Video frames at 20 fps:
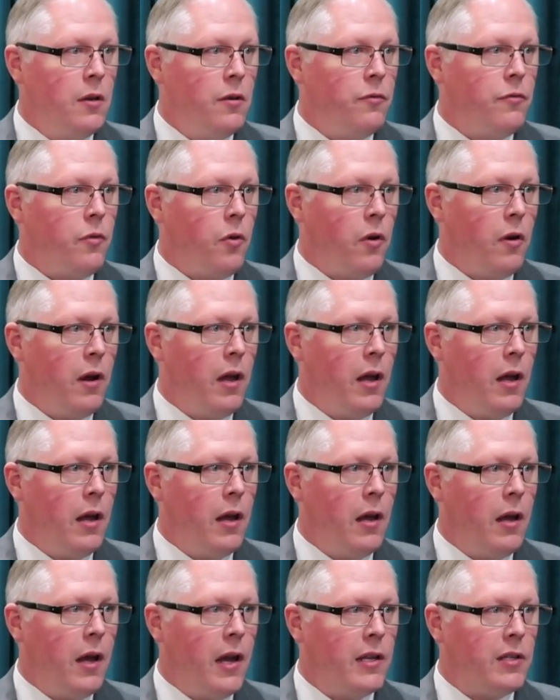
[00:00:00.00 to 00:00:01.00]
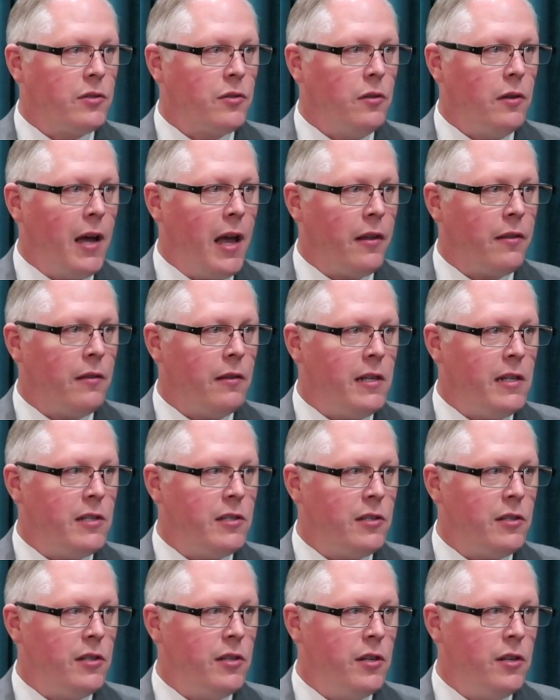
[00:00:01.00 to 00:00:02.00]
for uh, high school
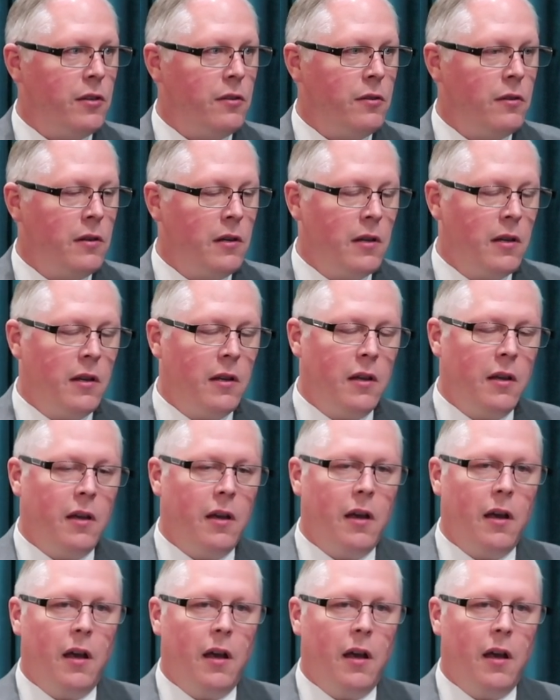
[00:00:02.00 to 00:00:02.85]
athletes to do. Wow.